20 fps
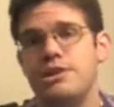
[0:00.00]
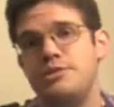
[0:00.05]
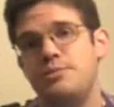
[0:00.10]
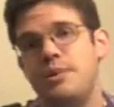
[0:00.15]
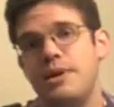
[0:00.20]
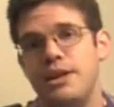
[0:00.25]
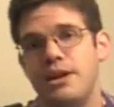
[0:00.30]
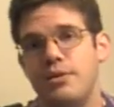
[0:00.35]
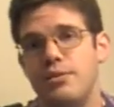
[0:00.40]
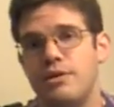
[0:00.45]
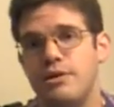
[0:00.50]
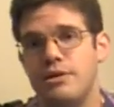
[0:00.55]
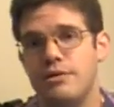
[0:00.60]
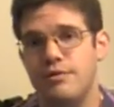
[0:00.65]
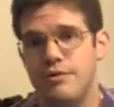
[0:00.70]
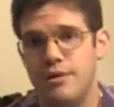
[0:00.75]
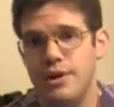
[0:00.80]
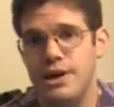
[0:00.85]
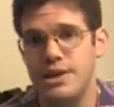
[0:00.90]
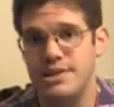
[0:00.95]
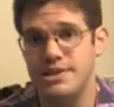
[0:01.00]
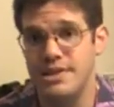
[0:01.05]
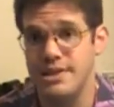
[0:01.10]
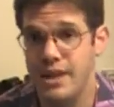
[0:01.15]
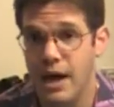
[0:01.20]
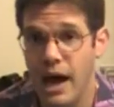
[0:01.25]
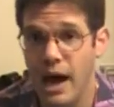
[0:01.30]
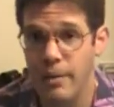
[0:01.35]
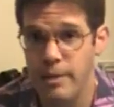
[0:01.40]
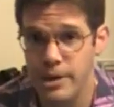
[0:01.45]
spend it with your friends in
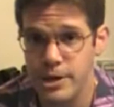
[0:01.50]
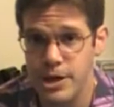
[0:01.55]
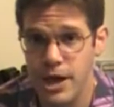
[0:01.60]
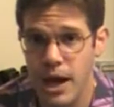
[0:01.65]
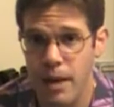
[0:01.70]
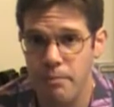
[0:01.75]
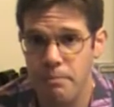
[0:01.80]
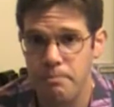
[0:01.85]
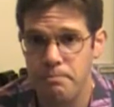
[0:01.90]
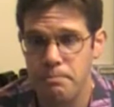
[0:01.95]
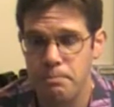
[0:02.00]
the hobby shop,